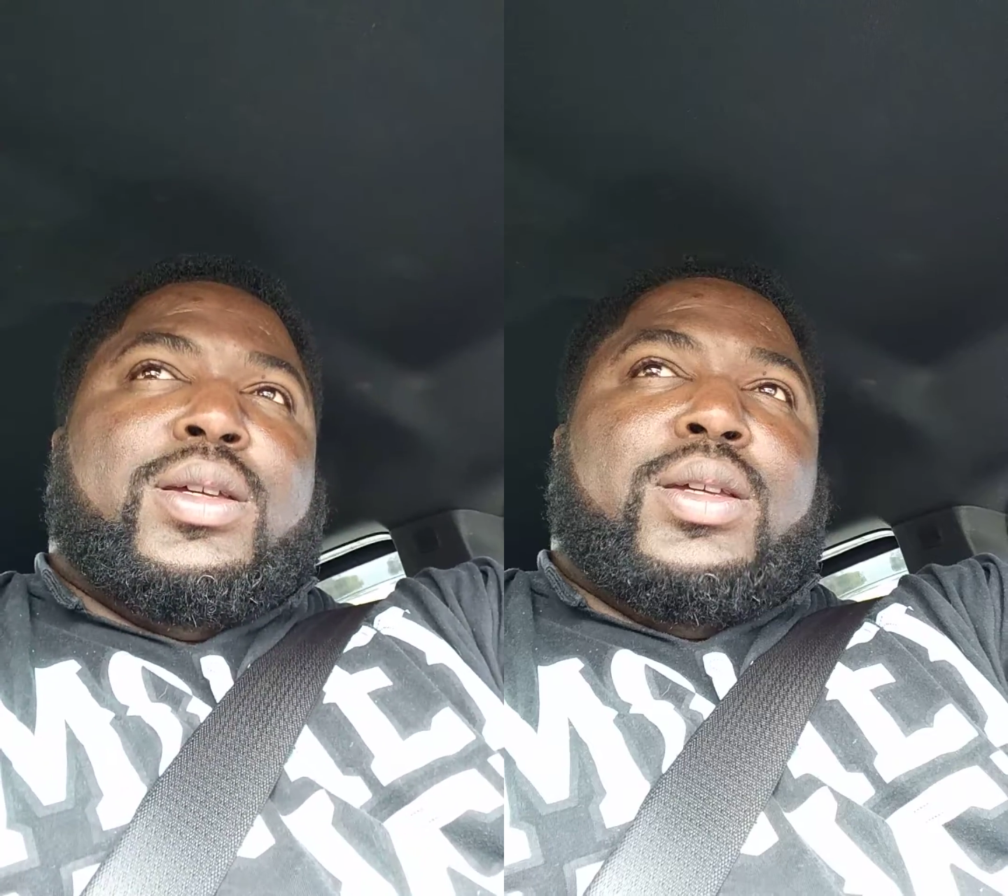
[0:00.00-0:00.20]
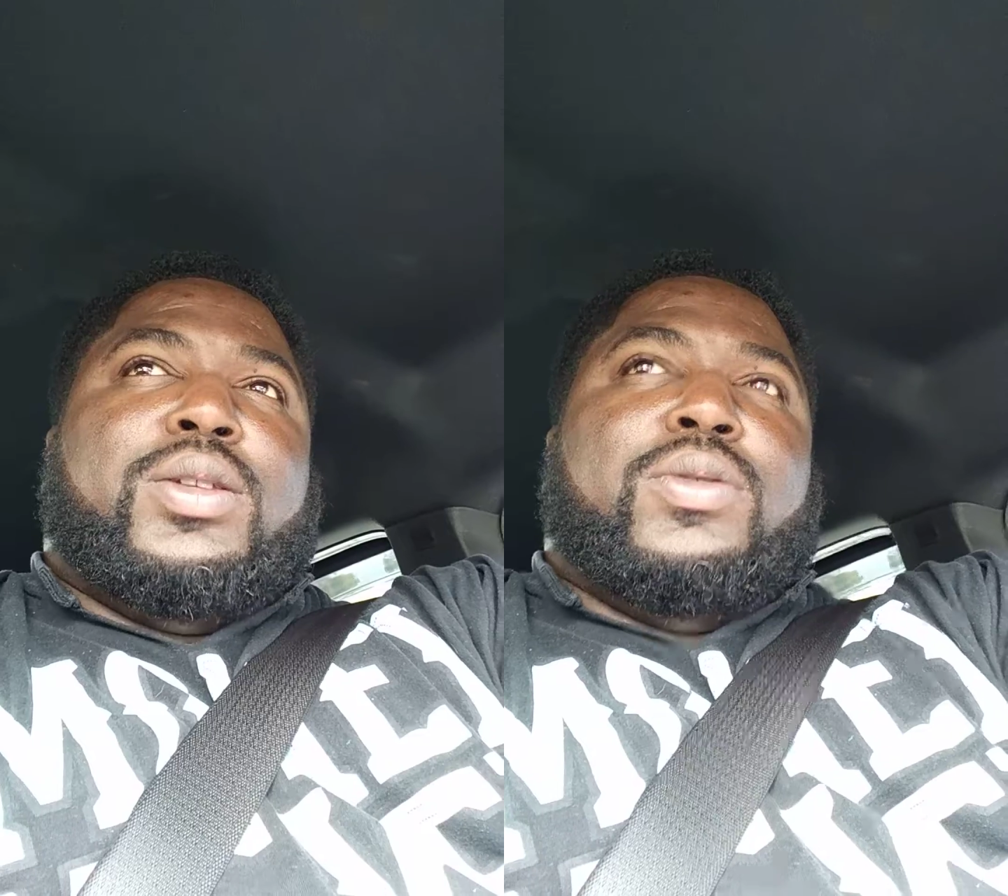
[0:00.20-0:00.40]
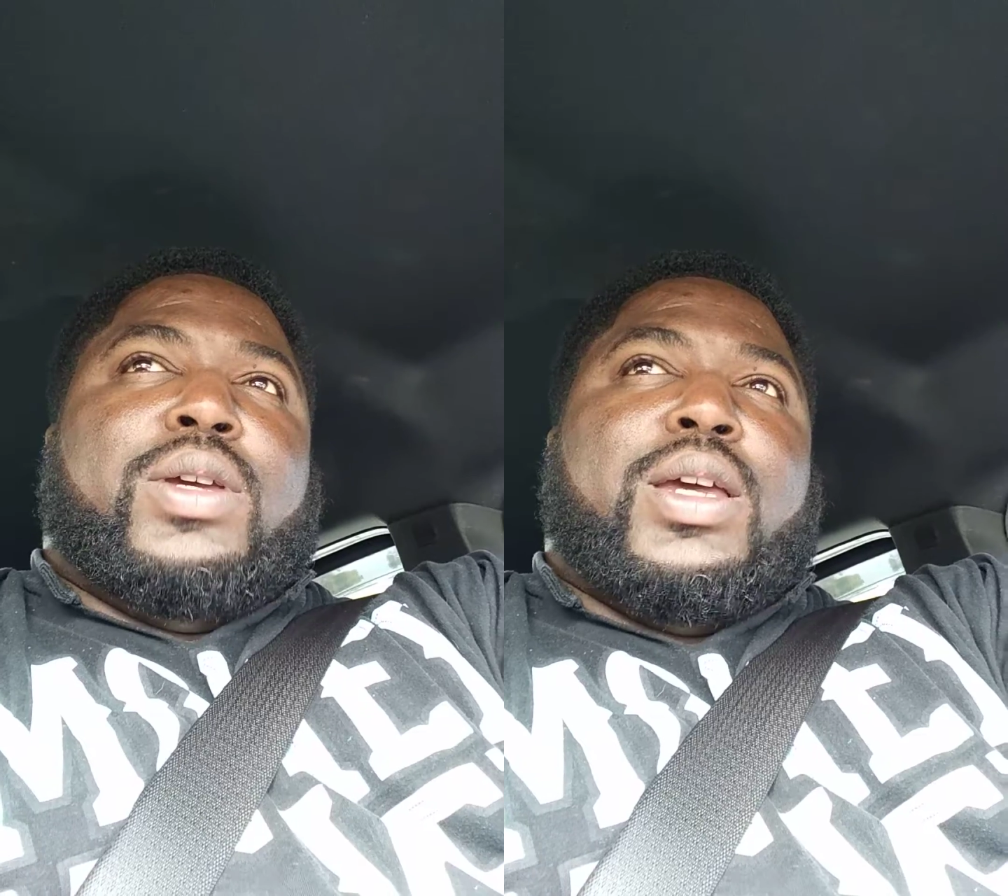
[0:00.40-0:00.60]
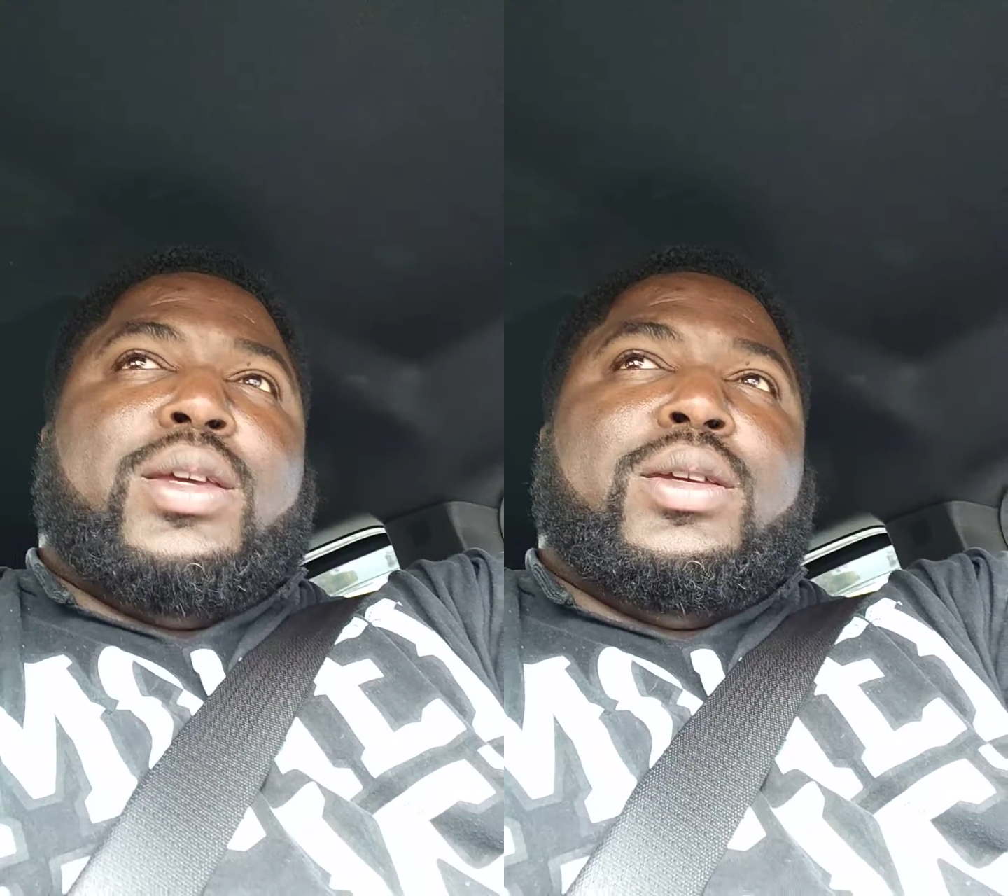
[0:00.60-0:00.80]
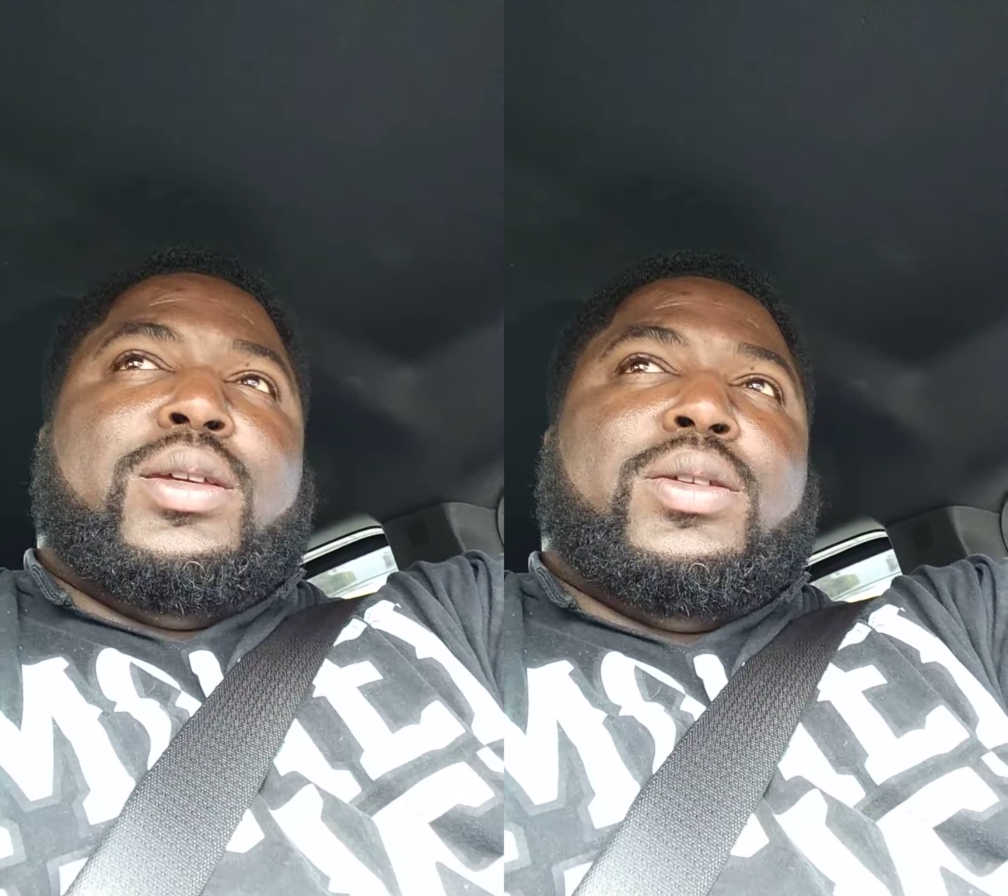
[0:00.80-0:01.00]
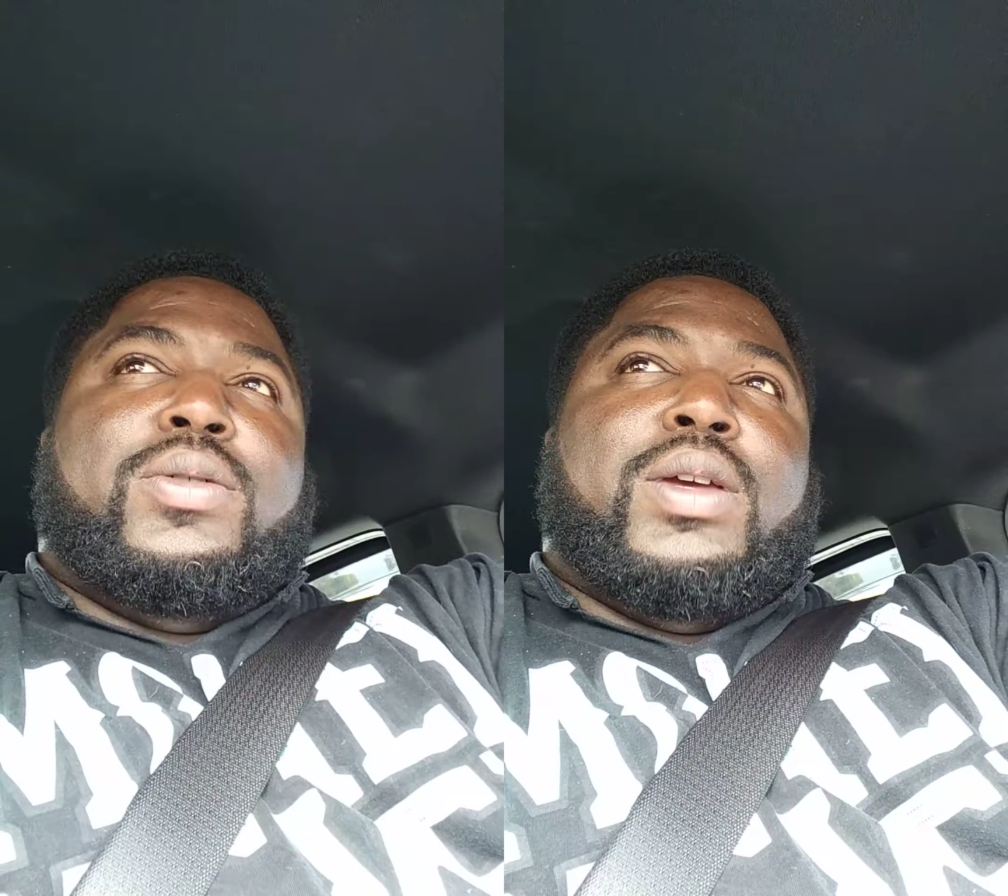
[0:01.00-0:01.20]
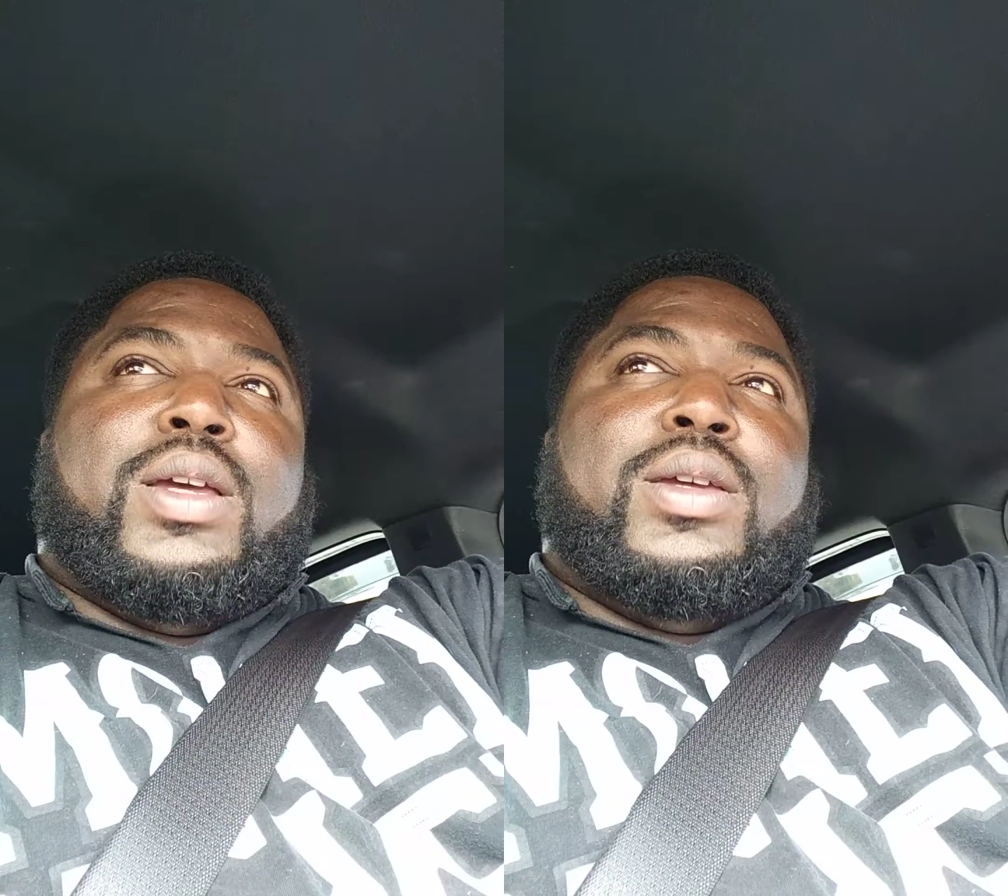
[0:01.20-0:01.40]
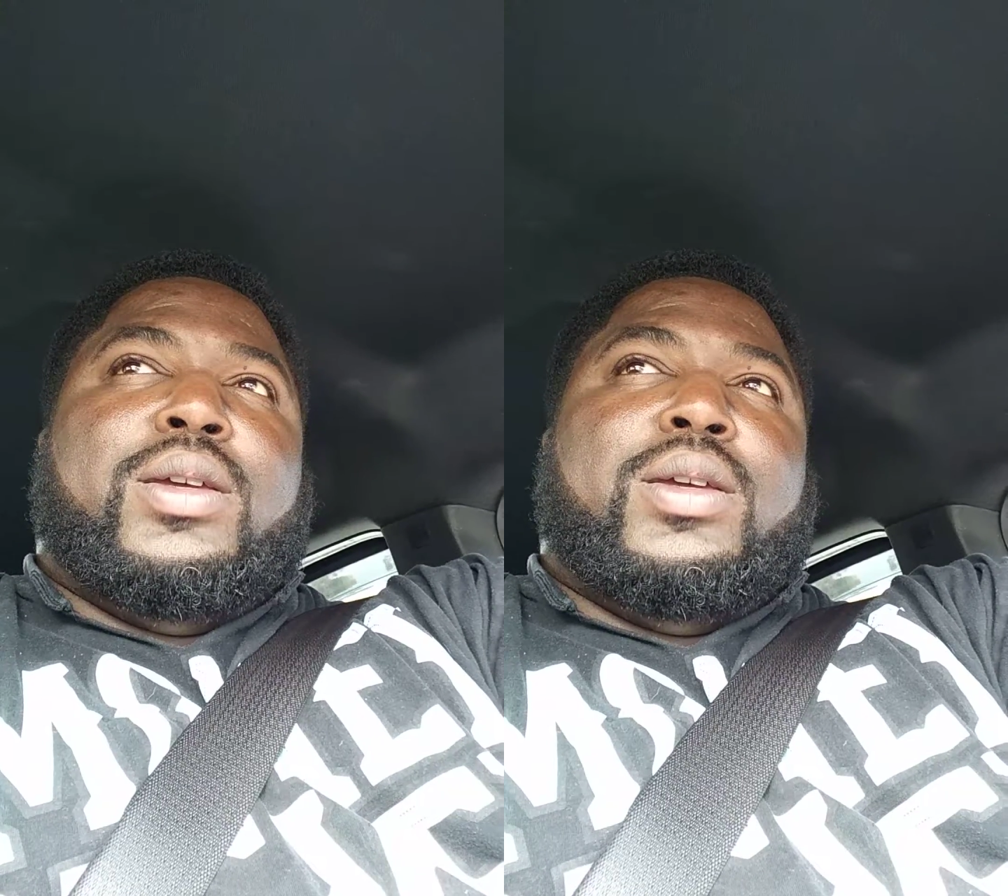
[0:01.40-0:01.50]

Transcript: it's okay. It's okay.